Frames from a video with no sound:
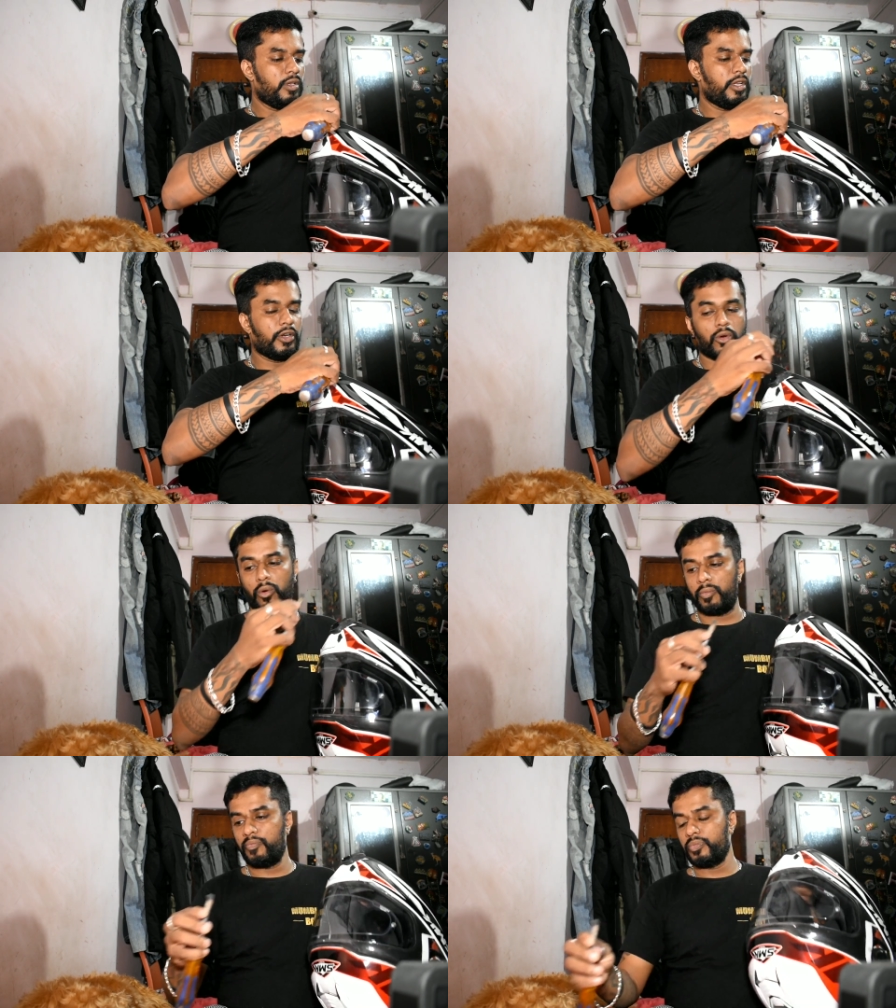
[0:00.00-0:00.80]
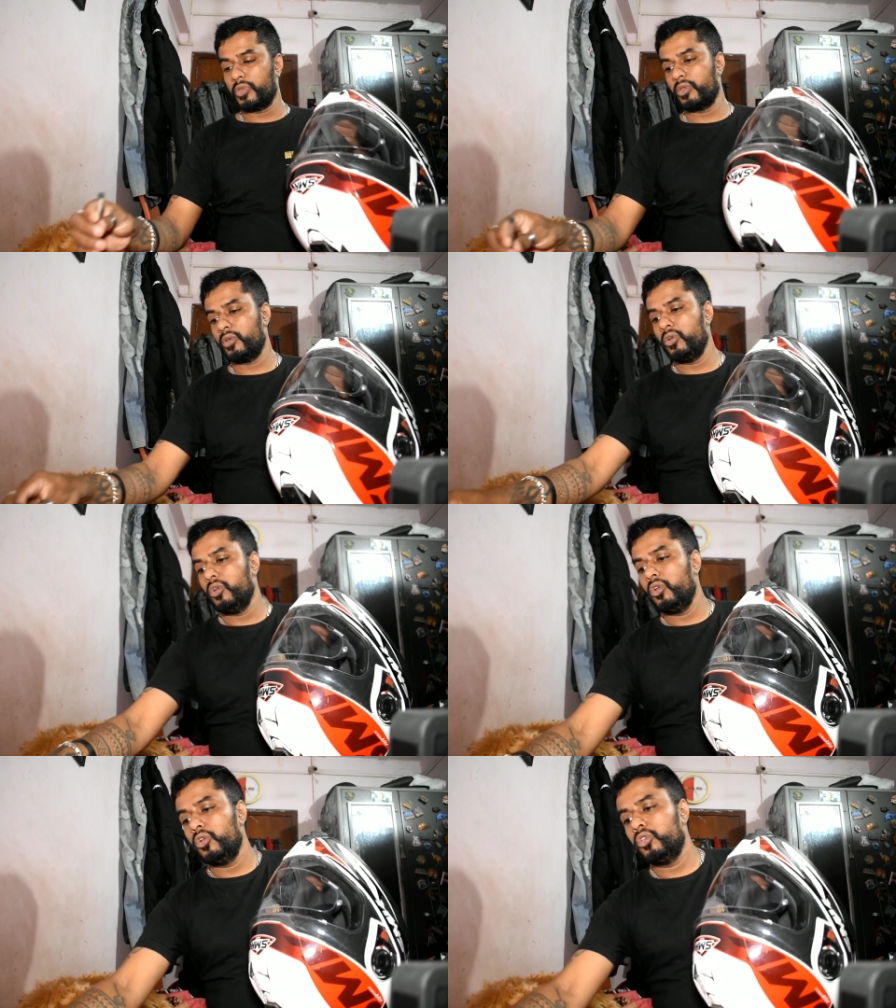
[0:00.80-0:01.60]
later on.
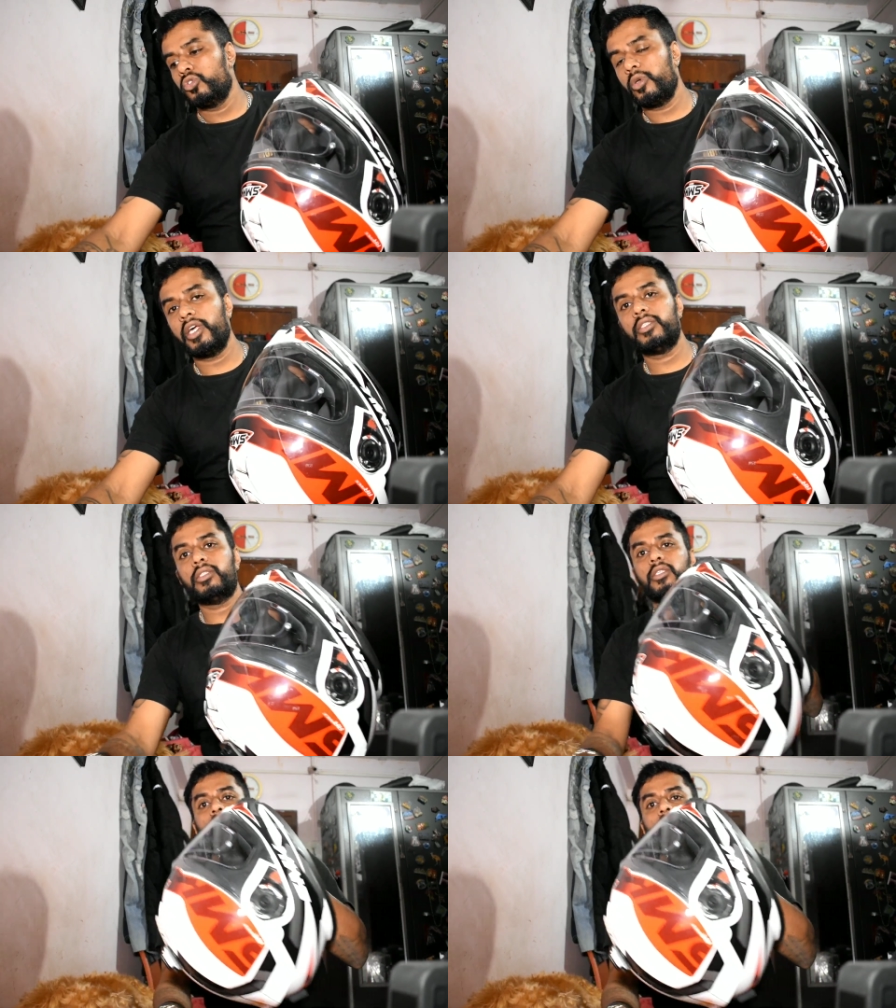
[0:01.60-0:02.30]
So yes,